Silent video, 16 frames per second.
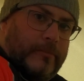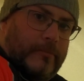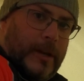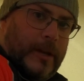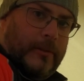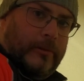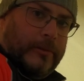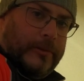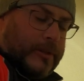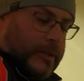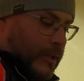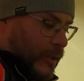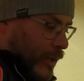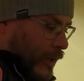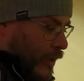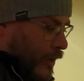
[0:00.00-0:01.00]
meal
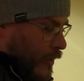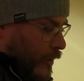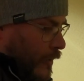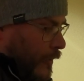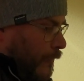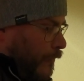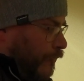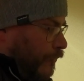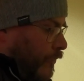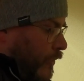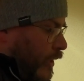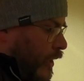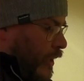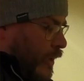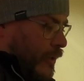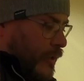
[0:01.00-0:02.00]
today.
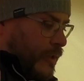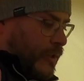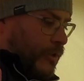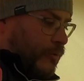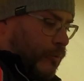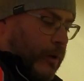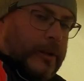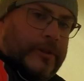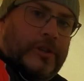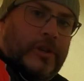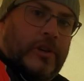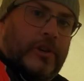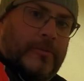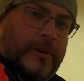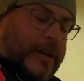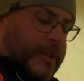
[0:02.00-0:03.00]
This is Real
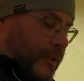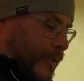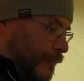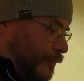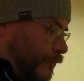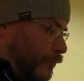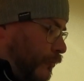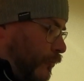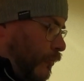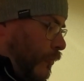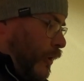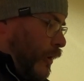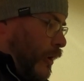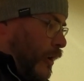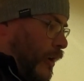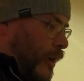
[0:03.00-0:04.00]
Termat,
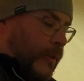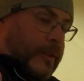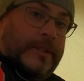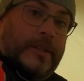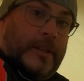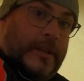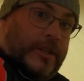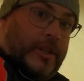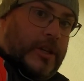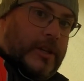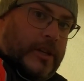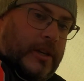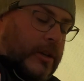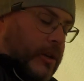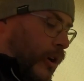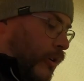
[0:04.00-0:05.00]
and this is their
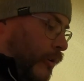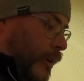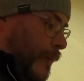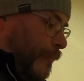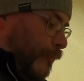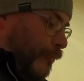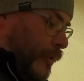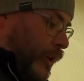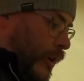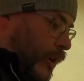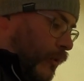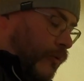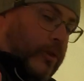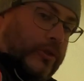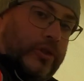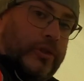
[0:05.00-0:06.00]
chicken curry.
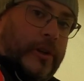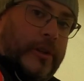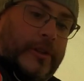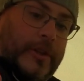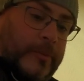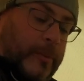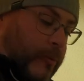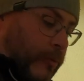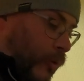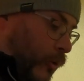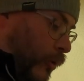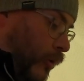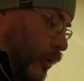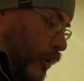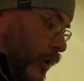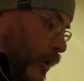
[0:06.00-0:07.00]
I've not tried this
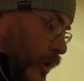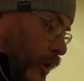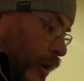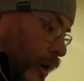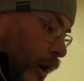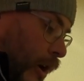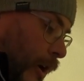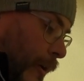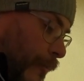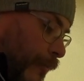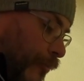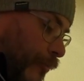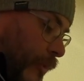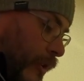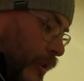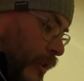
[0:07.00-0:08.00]
before.
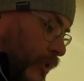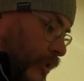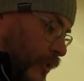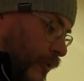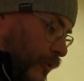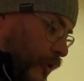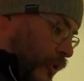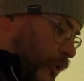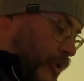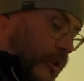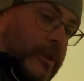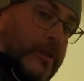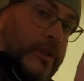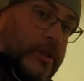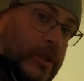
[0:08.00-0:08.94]
This is a first, and this is